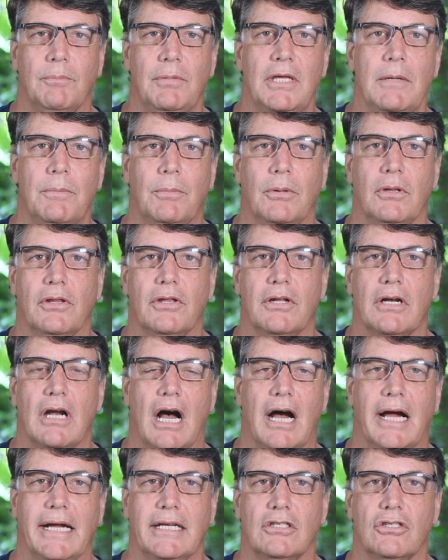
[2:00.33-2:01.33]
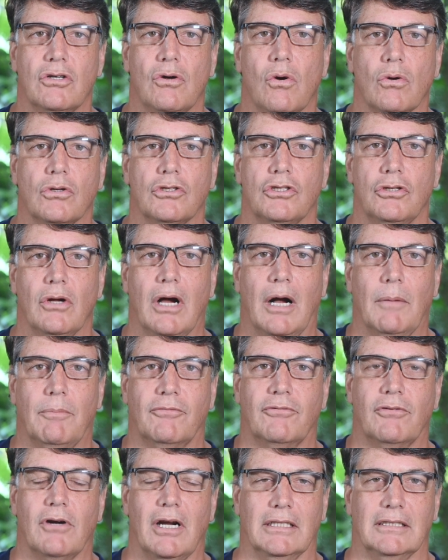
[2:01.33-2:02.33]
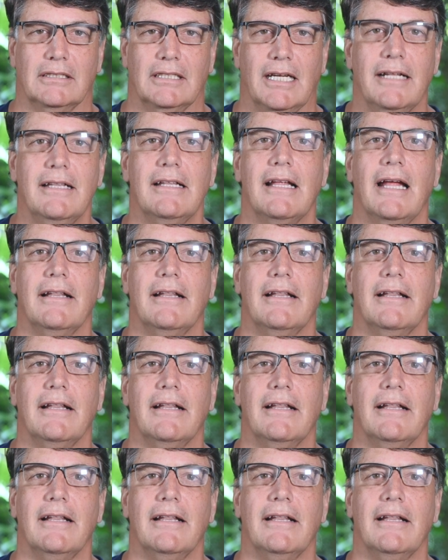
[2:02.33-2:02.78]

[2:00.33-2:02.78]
the people that I talk to up front, and,